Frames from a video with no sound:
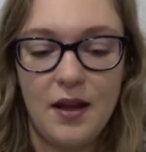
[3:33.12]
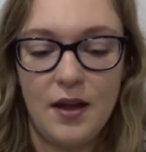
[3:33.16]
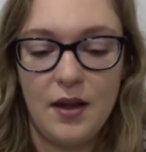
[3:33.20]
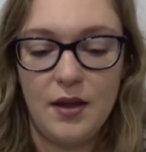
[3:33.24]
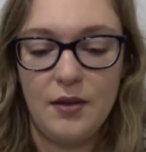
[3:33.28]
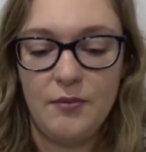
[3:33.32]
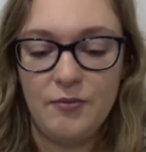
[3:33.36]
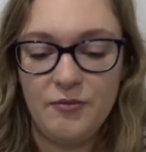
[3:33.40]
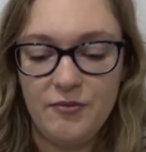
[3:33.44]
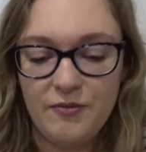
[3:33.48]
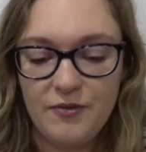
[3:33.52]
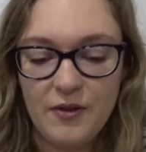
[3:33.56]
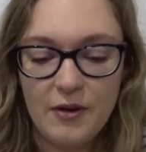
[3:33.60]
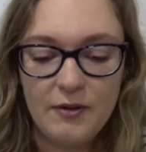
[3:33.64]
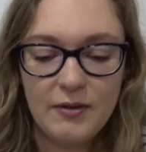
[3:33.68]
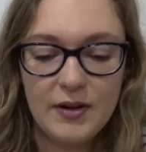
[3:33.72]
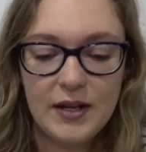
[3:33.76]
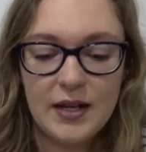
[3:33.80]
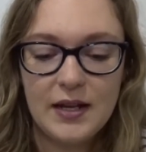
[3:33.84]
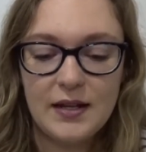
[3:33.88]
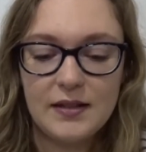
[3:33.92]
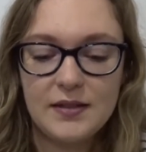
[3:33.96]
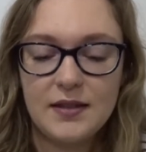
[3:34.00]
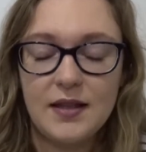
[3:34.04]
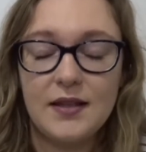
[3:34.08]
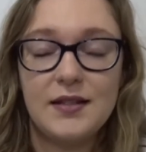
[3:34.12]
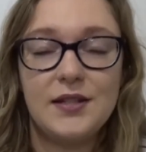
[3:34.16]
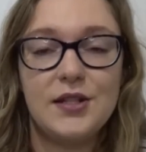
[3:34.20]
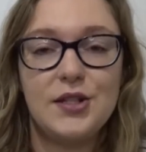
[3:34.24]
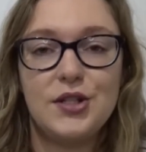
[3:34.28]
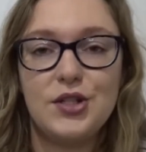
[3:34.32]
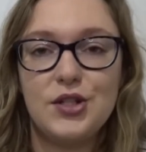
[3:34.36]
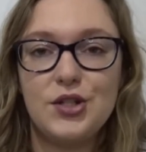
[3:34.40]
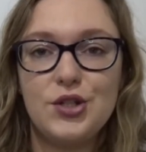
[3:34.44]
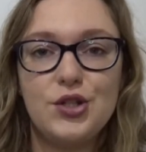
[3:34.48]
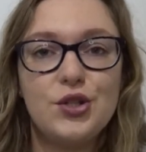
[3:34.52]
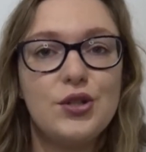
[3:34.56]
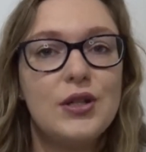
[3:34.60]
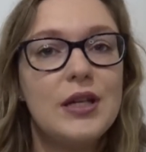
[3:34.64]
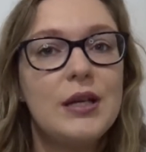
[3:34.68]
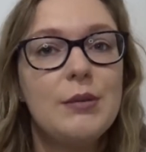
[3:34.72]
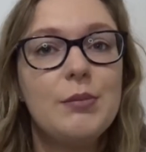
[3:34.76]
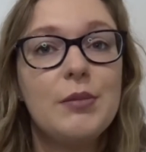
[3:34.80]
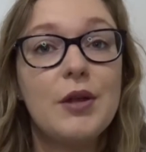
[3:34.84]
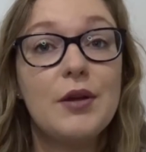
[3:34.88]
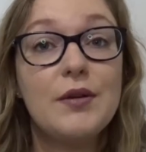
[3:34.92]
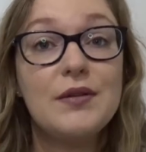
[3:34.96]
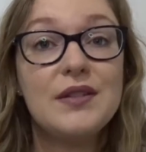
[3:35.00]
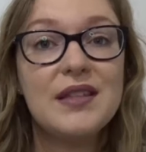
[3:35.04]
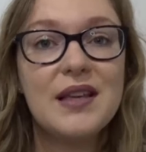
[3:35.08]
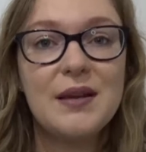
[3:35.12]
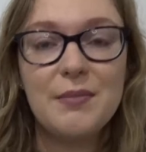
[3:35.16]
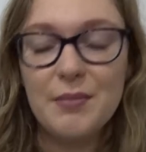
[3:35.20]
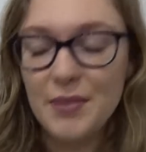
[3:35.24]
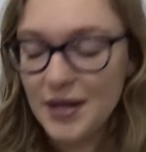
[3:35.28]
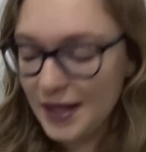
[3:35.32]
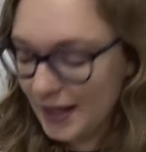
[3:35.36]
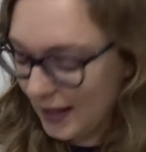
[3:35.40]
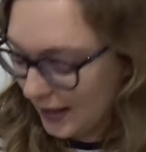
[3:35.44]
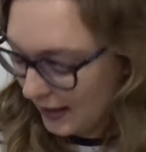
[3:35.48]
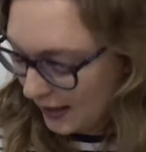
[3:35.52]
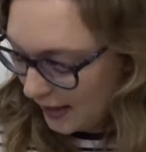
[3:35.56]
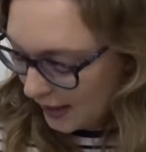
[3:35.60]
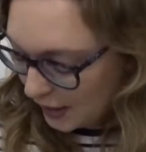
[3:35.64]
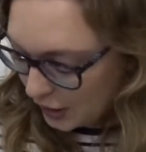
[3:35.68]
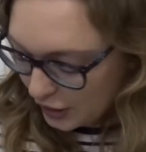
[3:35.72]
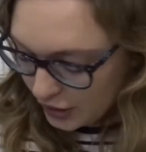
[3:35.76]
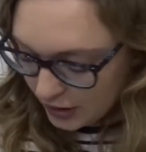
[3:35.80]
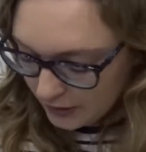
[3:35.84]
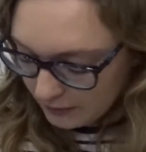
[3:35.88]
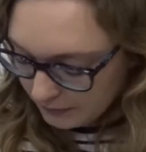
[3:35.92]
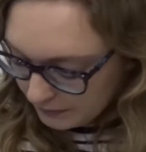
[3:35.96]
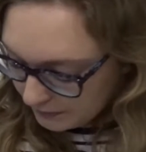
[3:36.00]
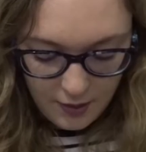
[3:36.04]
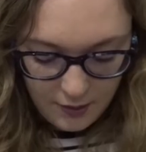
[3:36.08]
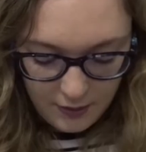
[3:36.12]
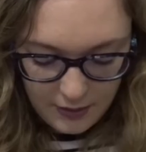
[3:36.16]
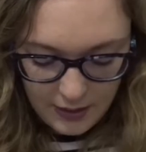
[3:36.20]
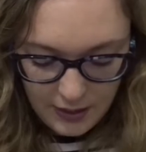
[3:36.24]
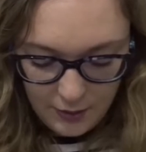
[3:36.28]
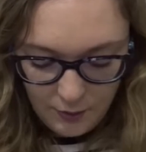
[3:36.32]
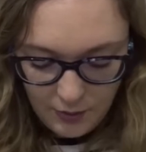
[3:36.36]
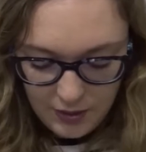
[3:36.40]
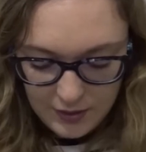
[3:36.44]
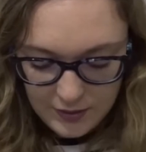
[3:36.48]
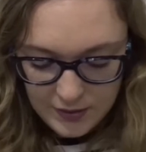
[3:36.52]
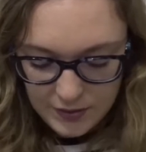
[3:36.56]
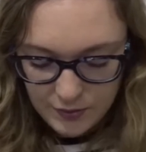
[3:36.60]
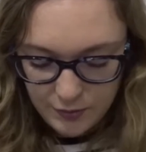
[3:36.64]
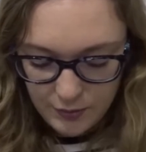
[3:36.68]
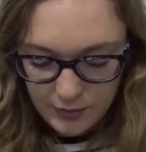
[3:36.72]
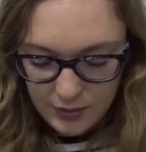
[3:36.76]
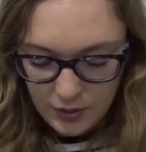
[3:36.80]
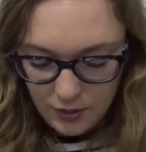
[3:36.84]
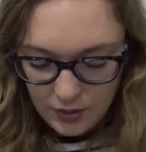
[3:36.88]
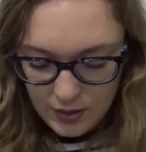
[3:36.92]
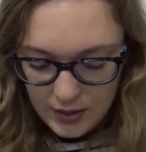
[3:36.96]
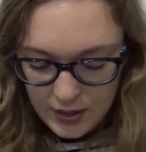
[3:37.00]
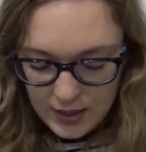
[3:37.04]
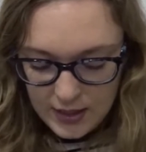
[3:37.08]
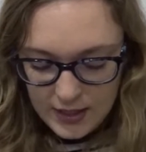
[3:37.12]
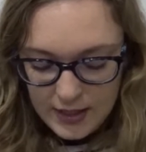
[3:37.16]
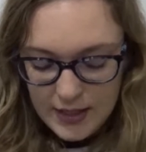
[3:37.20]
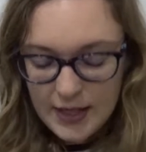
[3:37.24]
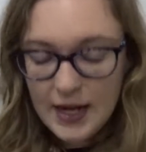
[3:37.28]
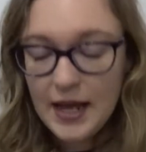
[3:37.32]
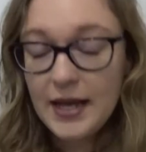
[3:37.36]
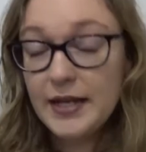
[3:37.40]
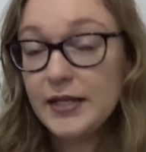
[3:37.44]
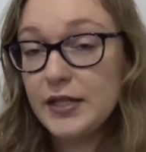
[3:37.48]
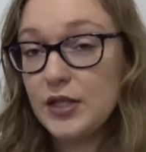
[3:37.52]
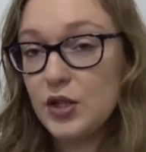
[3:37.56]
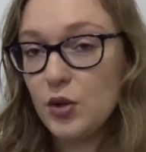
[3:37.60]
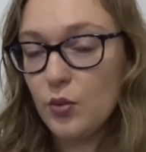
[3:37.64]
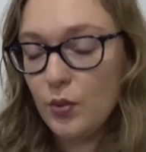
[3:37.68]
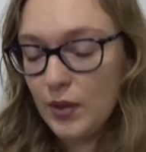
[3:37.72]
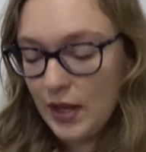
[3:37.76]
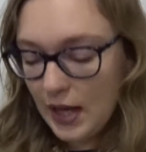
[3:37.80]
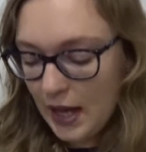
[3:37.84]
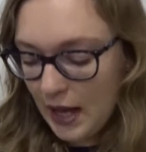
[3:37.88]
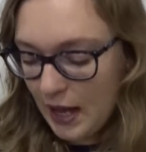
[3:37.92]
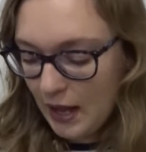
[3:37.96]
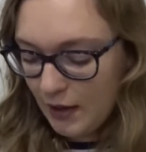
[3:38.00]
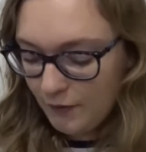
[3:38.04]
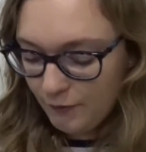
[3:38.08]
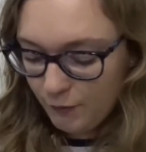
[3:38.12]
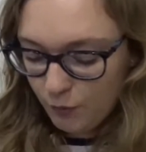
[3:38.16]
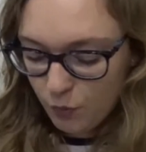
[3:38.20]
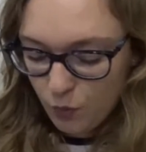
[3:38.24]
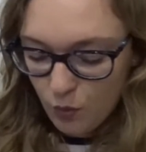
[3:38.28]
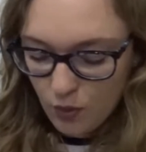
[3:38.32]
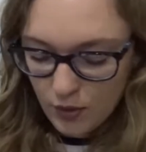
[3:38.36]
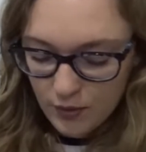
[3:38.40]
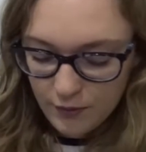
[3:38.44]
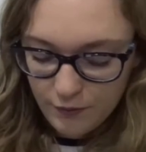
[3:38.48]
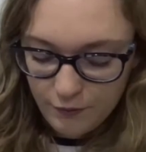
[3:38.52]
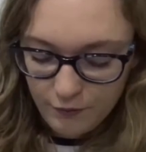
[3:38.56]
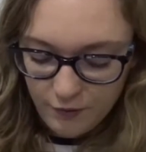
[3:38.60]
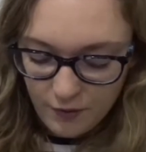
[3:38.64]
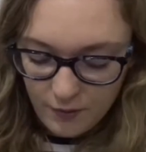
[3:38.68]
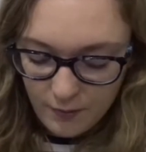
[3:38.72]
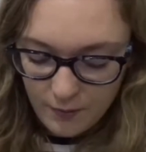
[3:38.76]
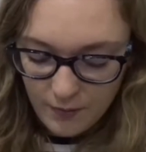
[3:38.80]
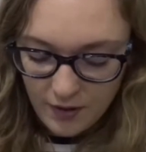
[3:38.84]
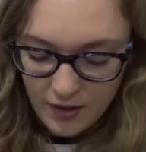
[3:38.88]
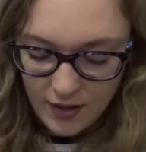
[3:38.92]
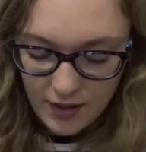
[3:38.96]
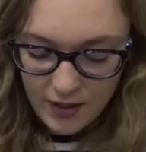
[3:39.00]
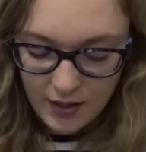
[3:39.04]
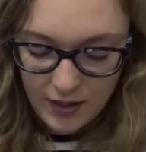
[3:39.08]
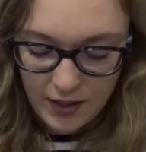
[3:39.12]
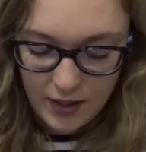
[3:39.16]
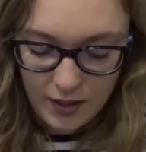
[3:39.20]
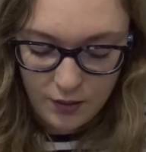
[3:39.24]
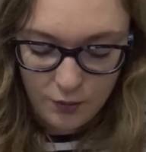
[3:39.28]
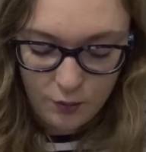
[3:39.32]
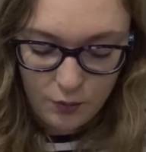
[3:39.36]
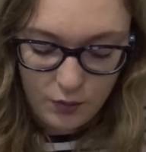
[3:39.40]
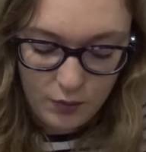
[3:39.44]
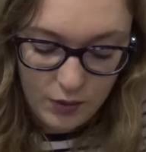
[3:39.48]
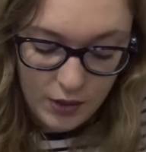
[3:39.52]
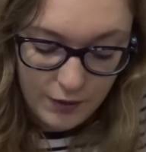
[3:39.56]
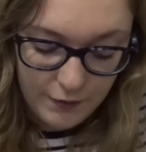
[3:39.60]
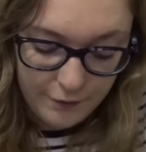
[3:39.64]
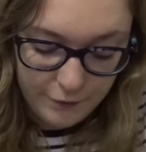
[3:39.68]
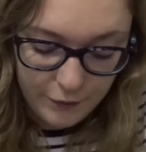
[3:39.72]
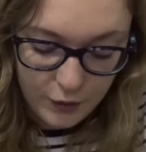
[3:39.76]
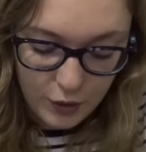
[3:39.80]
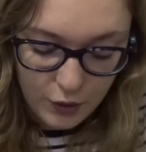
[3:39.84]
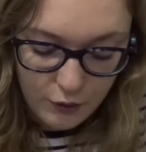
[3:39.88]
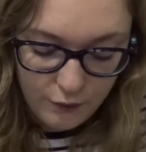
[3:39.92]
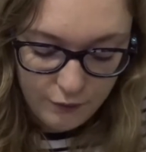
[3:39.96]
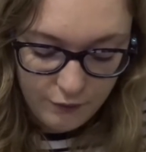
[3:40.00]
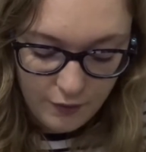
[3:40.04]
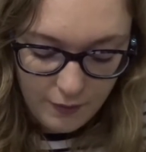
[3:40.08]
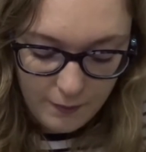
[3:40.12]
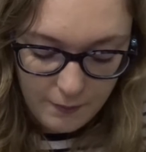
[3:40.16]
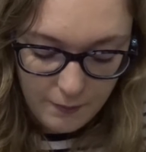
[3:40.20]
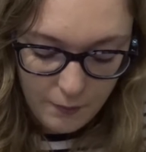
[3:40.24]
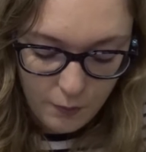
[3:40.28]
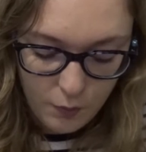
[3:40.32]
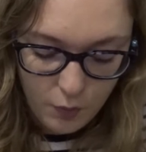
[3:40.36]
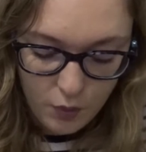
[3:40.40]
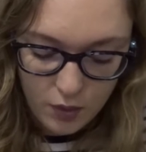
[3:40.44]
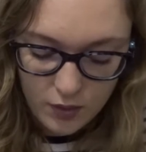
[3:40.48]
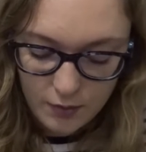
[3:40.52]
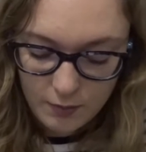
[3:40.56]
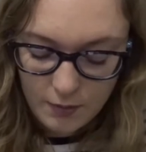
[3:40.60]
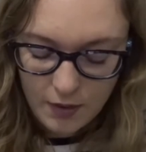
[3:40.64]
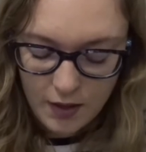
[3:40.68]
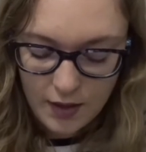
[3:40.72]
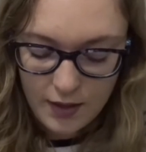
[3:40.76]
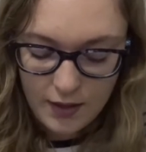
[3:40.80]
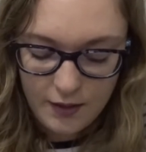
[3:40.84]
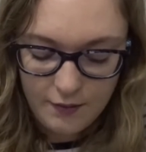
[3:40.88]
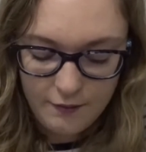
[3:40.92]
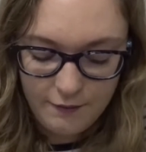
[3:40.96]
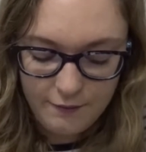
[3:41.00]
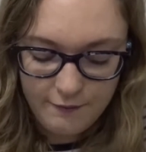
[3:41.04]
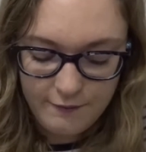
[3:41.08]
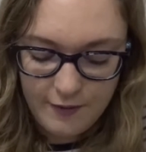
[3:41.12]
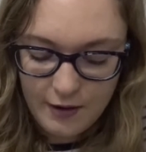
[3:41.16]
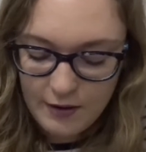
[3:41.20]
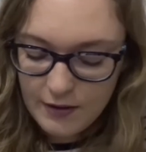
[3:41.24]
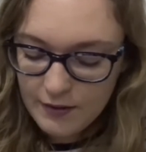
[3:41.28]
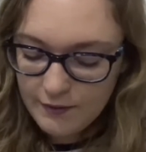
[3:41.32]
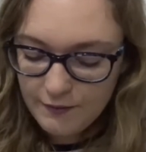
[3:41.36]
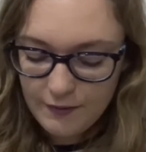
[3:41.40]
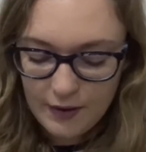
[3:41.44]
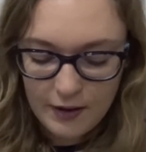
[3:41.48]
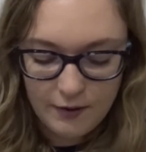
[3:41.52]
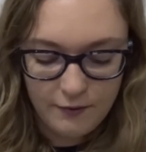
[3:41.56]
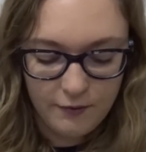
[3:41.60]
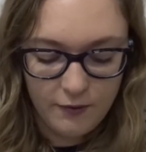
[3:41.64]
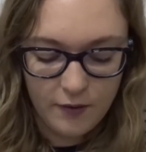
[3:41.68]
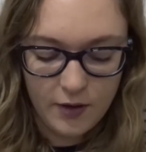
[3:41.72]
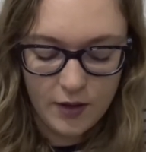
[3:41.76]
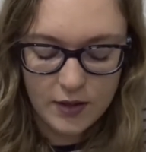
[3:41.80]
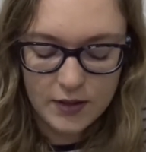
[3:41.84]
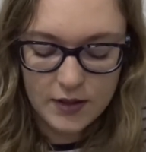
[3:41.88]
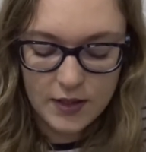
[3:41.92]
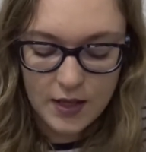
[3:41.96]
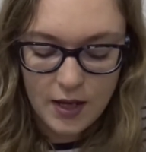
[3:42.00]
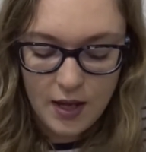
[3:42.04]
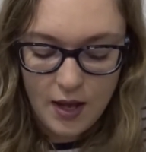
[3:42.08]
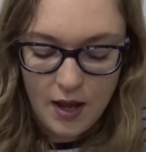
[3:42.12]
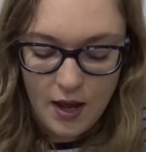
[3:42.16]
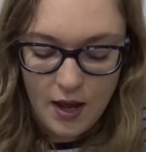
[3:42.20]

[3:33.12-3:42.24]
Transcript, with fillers: I am very excited to keep those in my collection. Okay, what else have we got? Next we have one from a few from one of my very favourite,